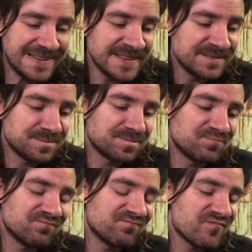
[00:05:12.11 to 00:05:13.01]

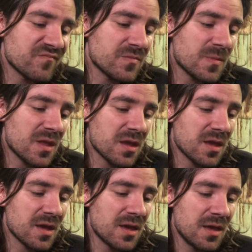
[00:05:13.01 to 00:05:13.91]

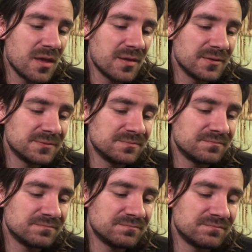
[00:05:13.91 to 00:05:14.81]

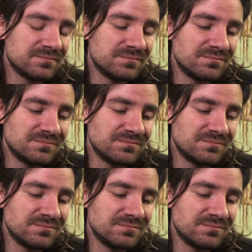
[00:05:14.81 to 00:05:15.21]
(silence)